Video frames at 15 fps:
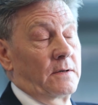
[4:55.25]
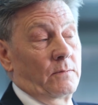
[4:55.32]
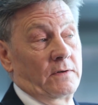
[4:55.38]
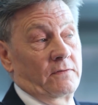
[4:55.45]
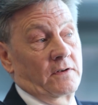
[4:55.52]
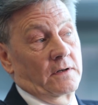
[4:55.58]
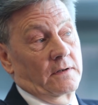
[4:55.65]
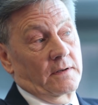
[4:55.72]

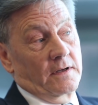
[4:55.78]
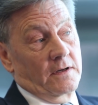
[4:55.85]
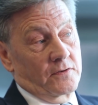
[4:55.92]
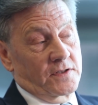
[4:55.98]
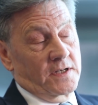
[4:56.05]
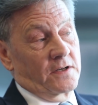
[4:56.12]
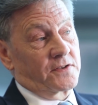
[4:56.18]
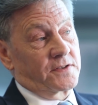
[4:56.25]
We've got
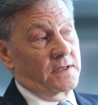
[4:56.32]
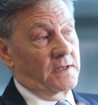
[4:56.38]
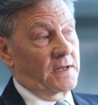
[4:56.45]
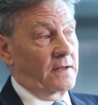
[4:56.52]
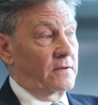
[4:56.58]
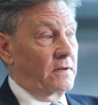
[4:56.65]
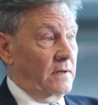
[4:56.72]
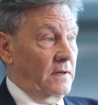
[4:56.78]
hotels in
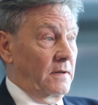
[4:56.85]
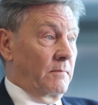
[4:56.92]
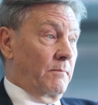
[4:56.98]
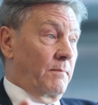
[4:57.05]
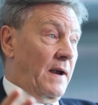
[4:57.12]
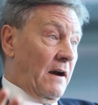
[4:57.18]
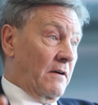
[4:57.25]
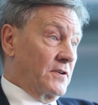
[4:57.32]
London
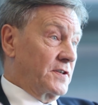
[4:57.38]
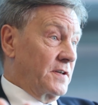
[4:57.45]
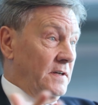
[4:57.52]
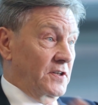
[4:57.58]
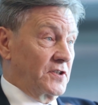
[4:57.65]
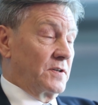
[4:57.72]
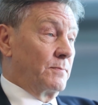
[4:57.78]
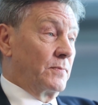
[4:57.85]
and Paris
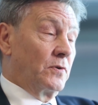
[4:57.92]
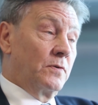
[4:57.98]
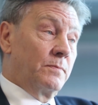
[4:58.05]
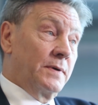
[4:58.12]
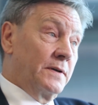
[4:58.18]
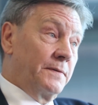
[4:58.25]
and Istanbul,